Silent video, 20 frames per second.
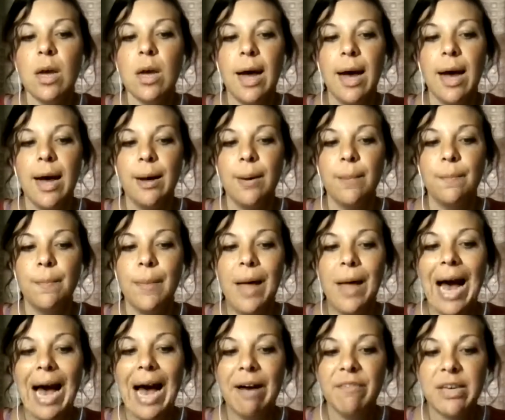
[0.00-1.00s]

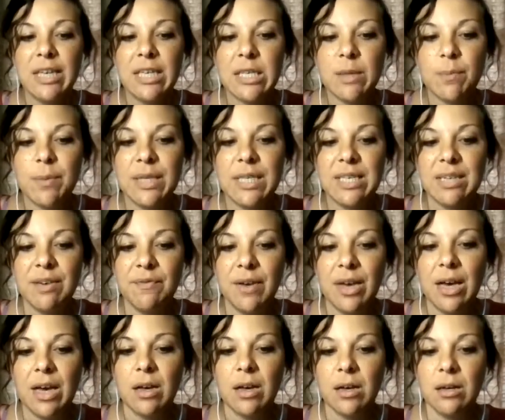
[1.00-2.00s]
having
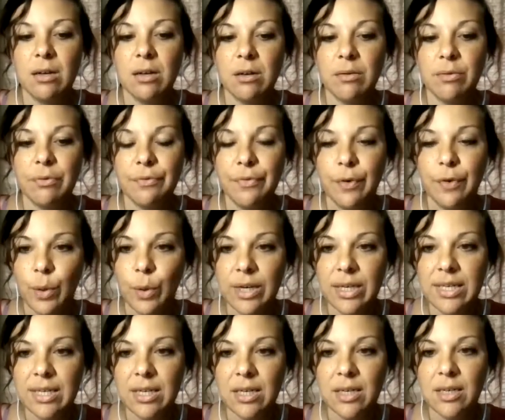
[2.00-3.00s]
specific
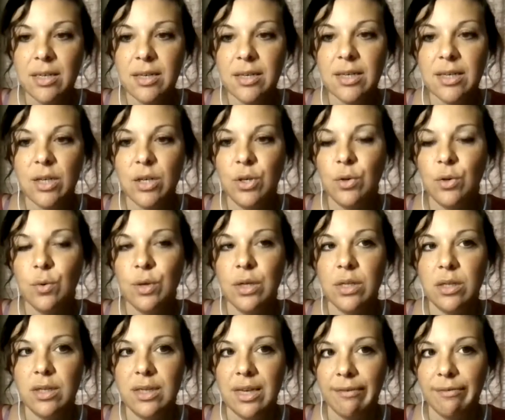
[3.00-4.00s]
focuses, you
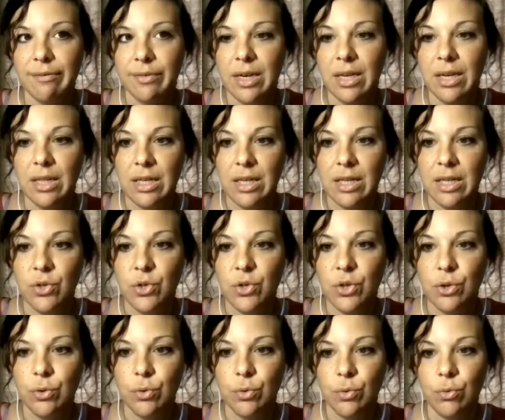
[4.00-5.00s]
can definitely
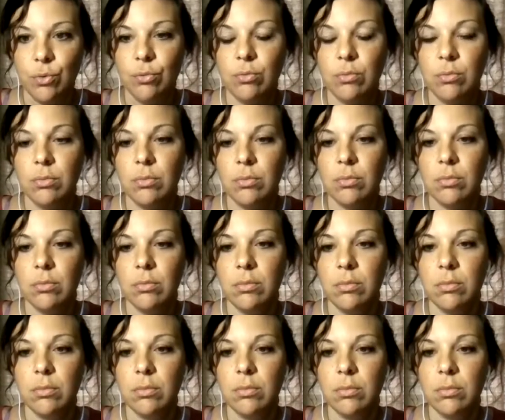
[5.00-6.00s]
do,
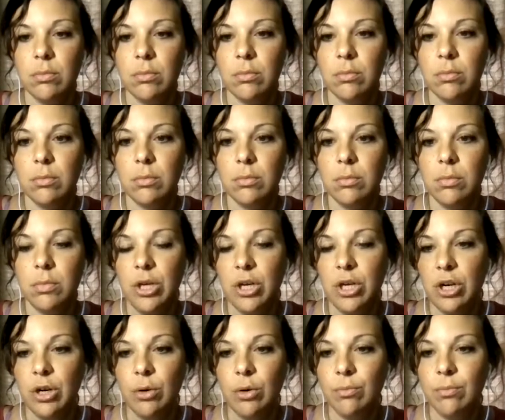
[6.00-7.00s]

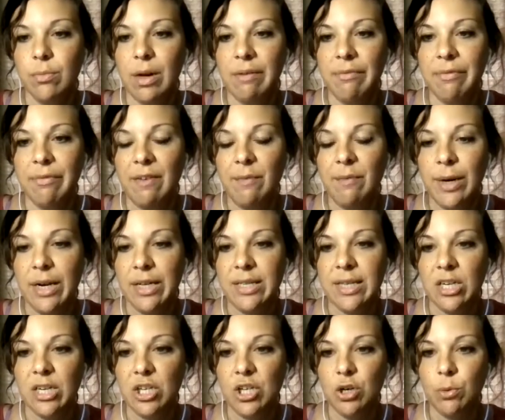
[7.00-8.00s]
a 5 minute
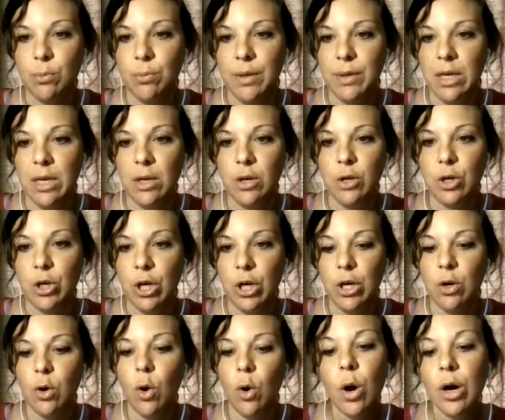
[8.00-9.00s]
session will be
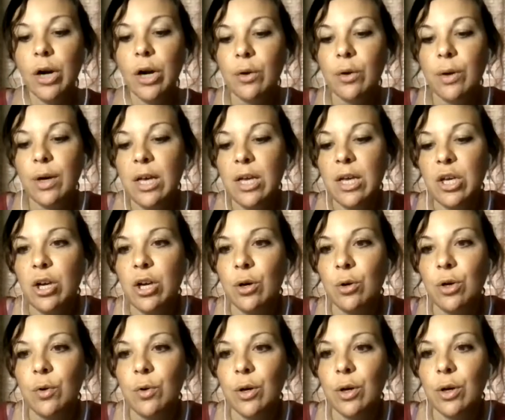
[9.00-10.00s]
good. Or you
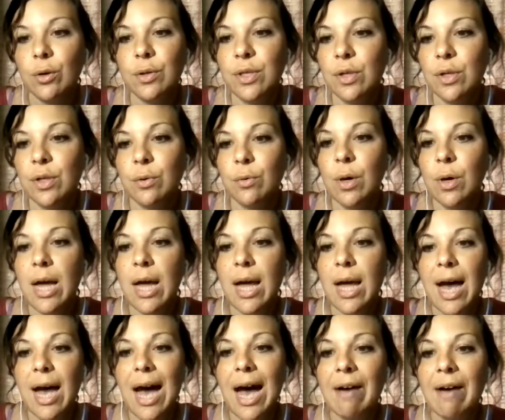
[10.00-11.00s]
could also
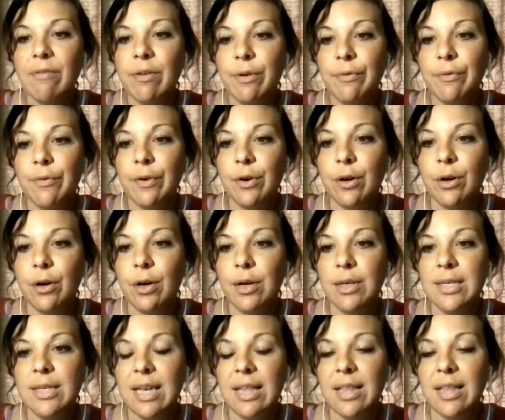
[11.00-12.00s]
have it for,
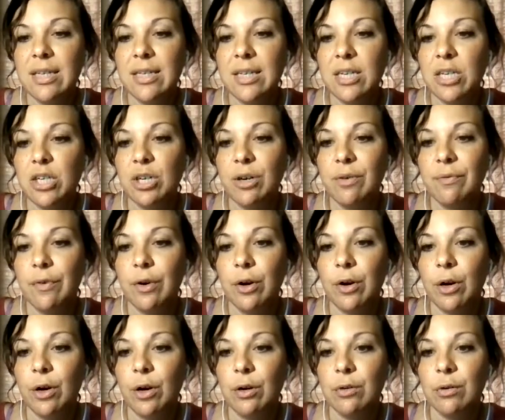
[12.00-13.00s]
set the intention
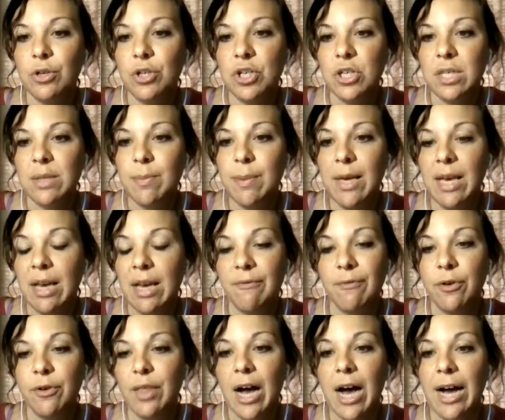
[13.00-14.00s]
for just being
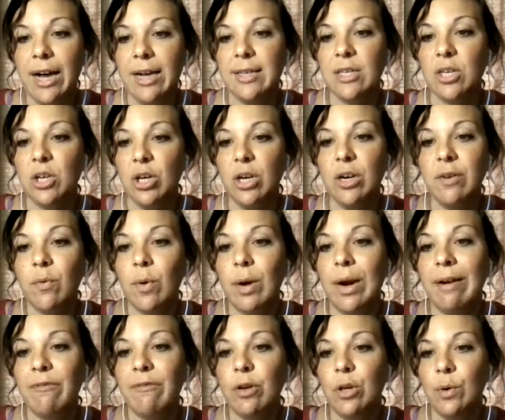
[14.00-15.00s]
for the highest good of
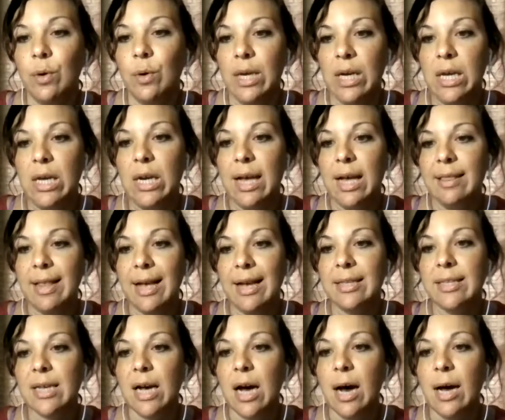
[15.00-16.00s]
whatever you need at
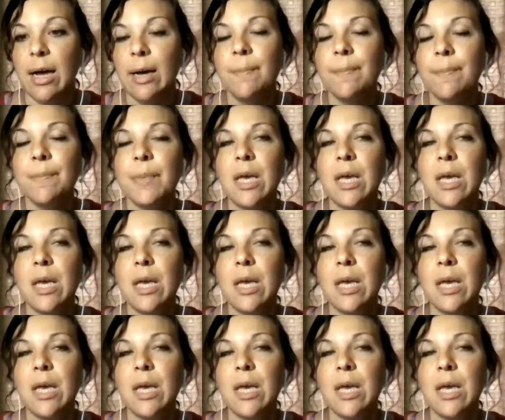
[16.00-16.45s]
that time.